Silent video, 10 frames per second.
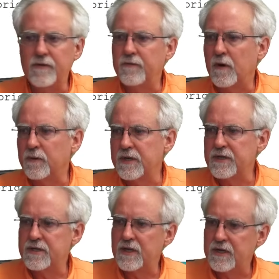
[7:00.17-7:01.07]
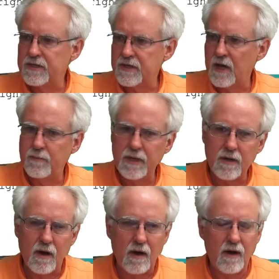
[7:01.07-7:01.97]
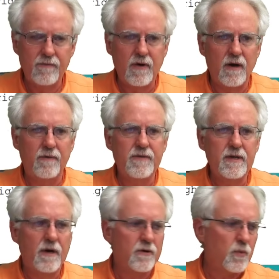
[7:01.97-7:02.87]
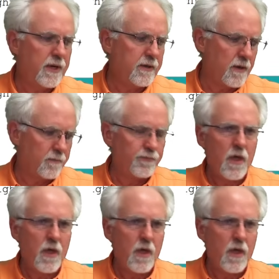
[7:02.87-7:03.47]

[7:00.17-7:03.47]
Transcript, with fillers: of the voltage that is coming off of the Arduino.